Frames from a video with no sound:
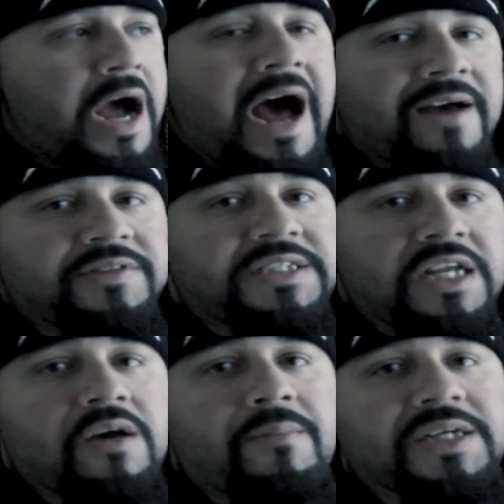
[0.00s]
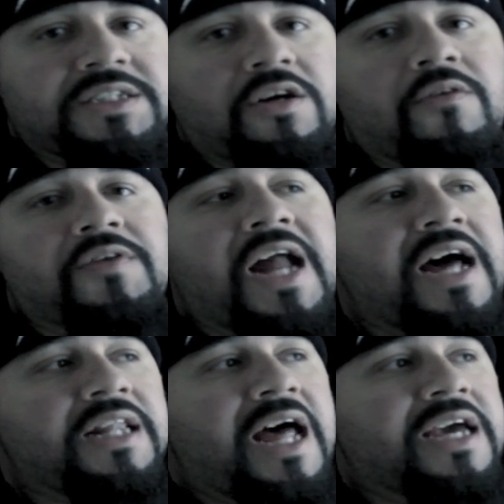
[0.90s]
I've seen it myself,
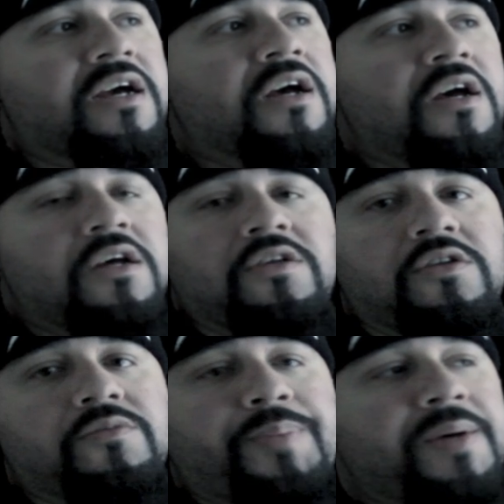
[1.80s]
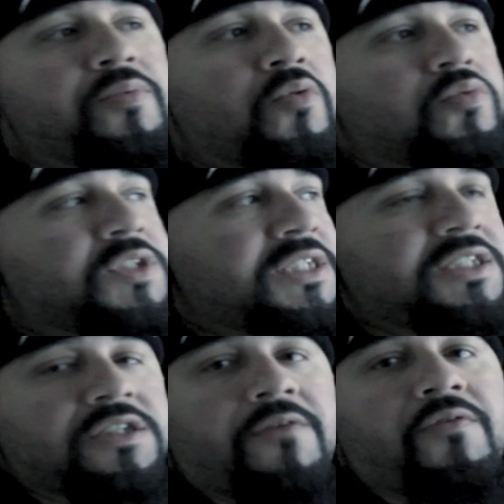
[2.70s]
not like people see
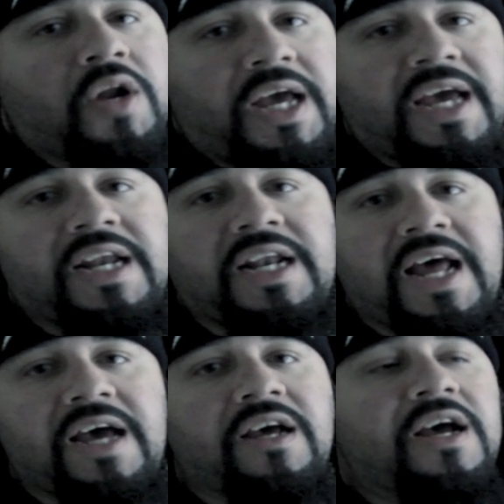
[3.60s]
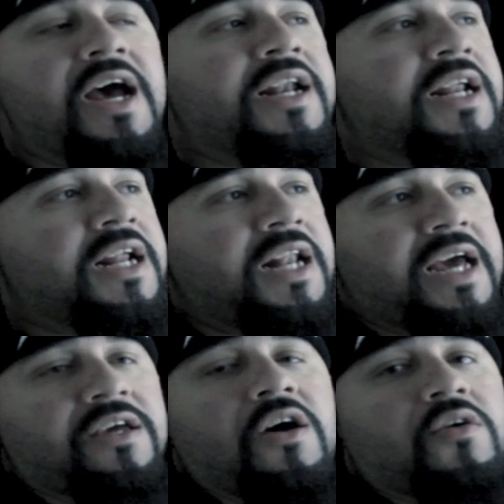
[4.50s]
stuff on the internet and then they're
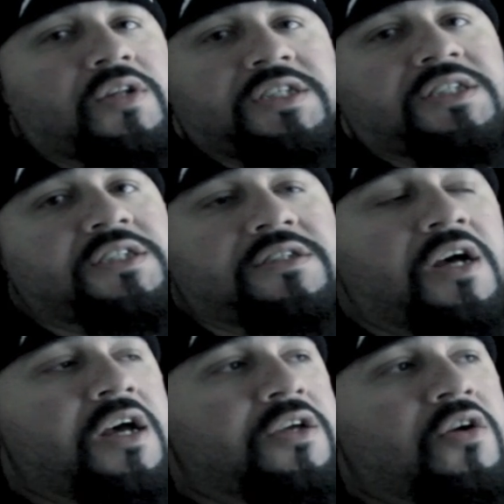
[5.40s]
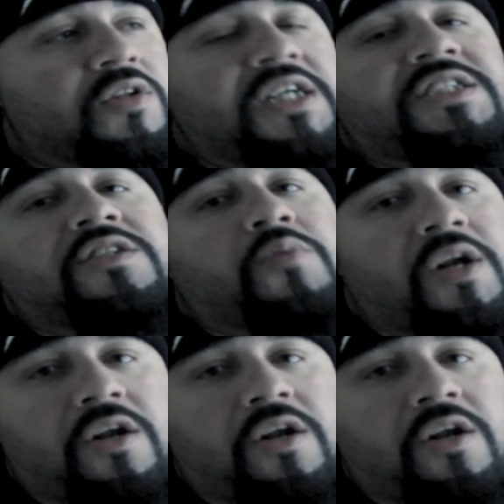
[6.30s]
like, yo, this is, you know, this is what